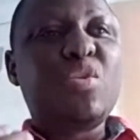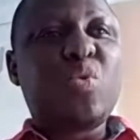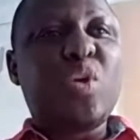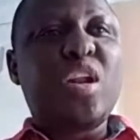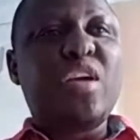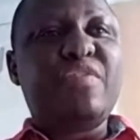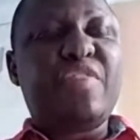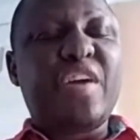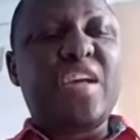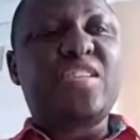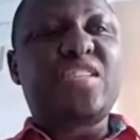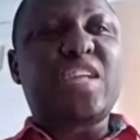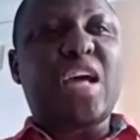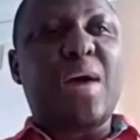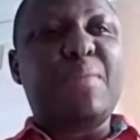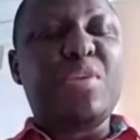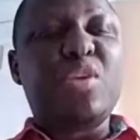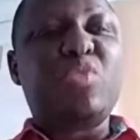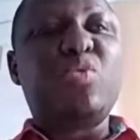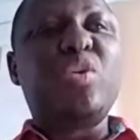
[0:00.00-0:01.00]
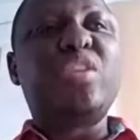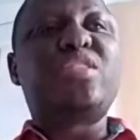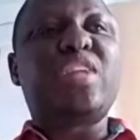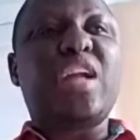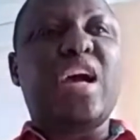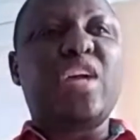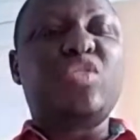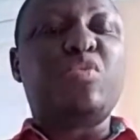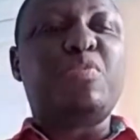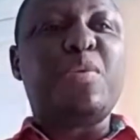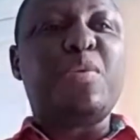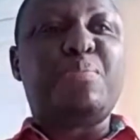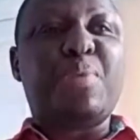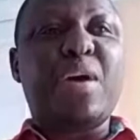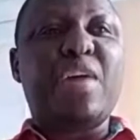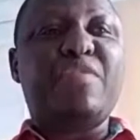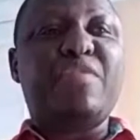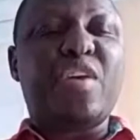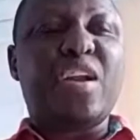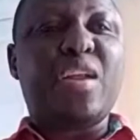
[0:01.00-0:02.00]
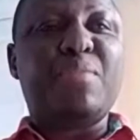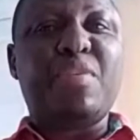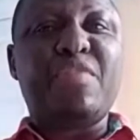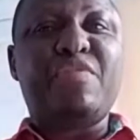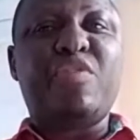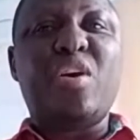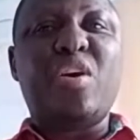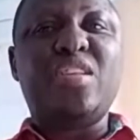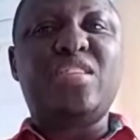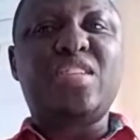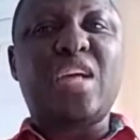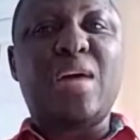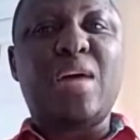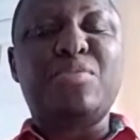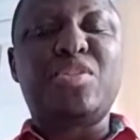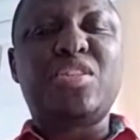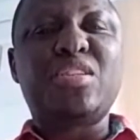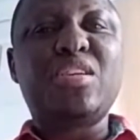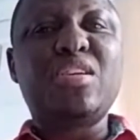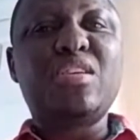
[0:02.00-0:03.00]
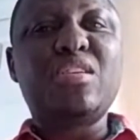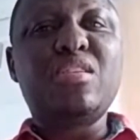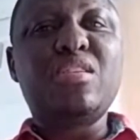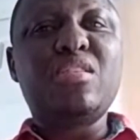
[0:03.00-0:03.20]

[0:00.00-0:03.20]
Whenever it's coming, we try to prepare for it before it comes.